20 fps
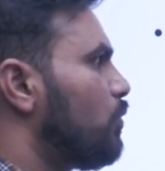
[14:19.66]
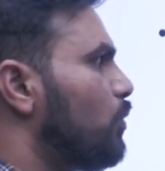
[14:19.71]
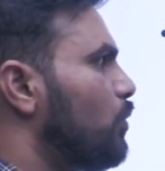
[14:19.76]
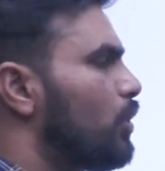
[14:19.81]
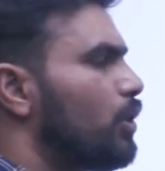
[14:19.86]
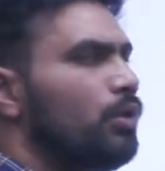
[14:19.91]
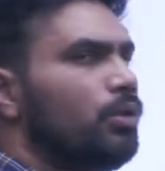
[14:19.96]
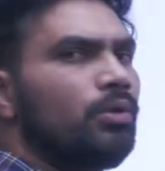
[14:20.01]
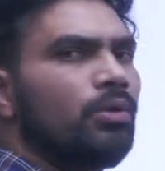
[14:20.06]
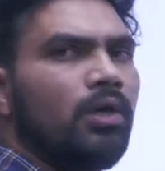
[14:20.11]

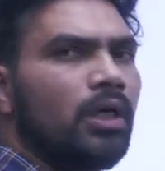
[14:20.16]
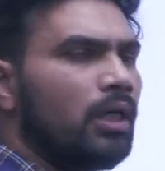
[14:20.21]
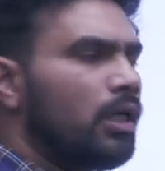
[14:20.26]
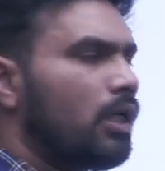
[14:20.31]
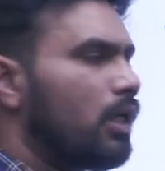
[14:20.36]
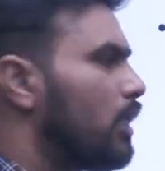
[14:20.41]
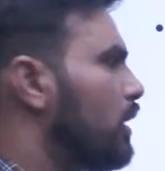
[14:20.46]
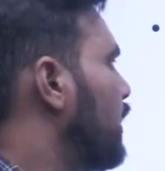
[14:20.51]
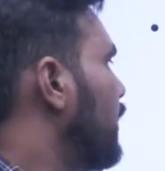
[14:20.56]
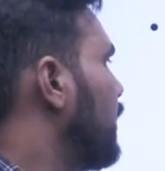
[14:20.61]
14 to
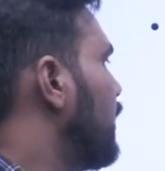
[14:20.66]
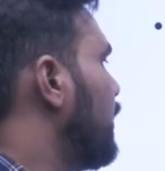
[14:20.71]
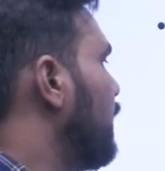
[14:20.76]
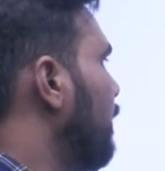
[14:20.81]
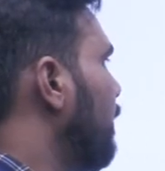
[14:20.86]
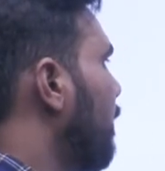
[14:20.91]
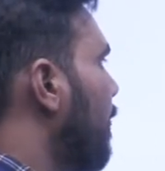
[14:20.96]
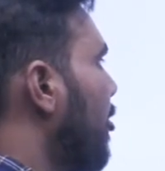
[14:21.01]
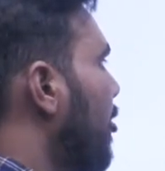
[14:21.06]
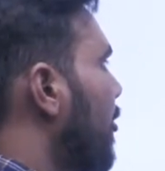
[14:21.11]
Article
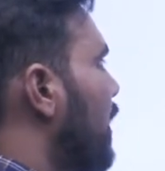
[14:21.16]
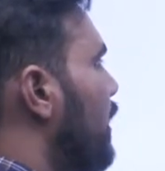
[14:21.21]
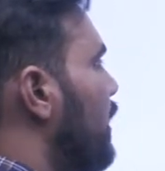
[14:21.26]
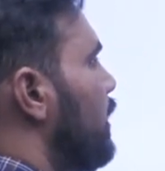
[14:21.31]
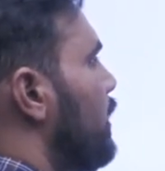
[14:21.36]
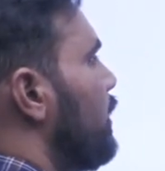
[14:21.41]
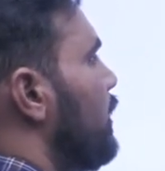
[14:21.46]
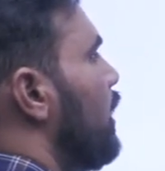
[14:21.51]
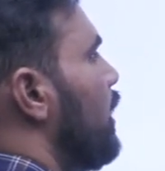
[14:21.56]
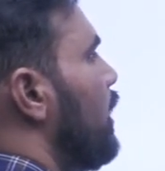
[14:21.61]
18,
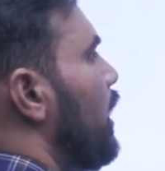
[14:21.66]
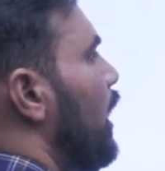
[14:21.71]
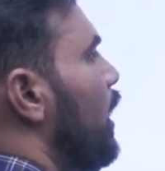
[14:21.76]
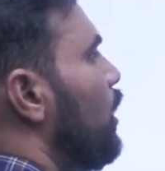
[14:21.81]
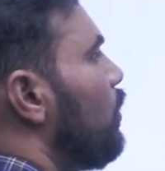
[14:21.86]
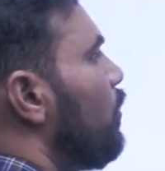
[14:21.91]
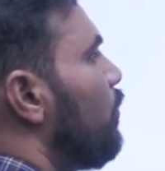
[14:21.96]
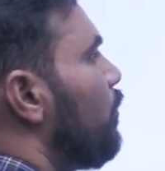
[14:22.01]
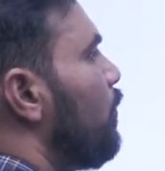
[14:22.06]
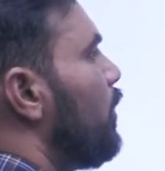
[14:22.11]
and
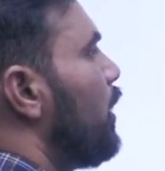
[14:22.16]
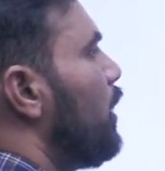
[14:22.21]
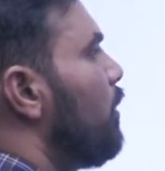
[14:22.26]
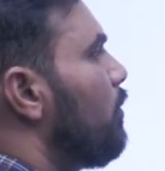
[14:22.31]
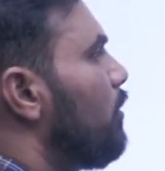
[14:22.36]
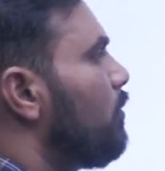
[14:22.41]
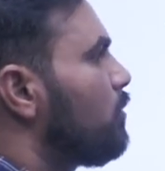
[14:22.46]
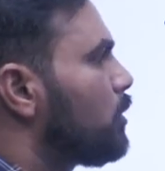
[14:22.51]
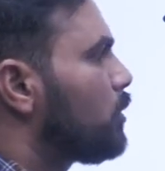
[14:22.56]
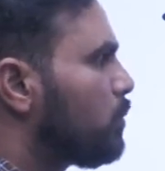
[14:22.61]
right to
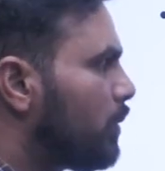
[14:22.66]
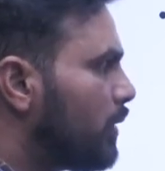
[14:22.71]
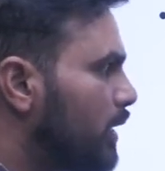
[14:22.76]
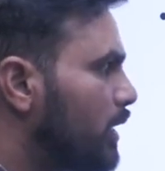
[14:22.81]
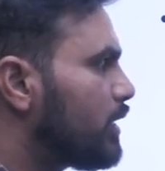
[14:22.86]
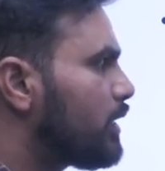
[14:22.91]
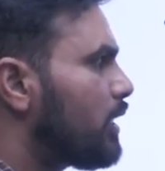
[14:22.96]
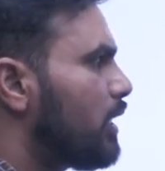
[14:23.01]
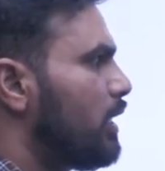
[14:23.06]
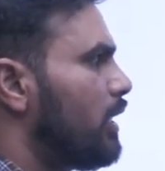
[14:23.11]
freedom of
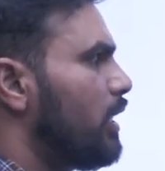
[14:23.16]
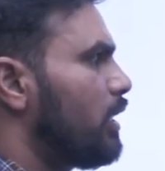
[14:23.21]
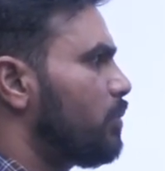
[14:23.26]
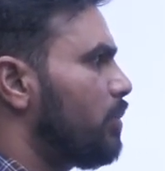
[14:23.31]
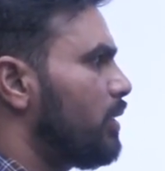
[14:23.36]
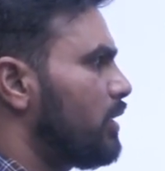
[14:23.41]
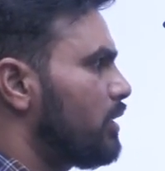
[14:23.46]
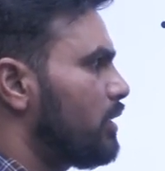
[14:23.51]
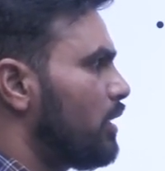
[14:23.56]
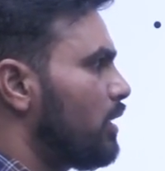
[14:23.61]
speech and
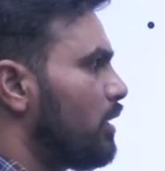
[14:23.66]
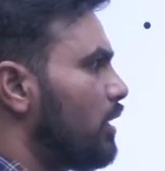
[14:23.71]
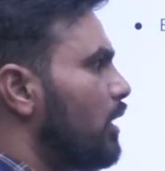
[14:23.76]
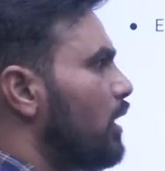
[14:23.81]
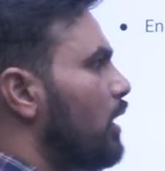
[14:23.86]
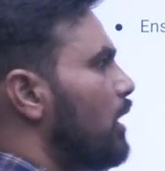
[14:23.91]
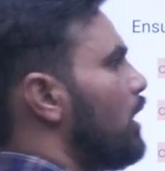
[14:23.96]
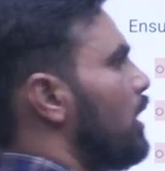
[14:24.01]
expression,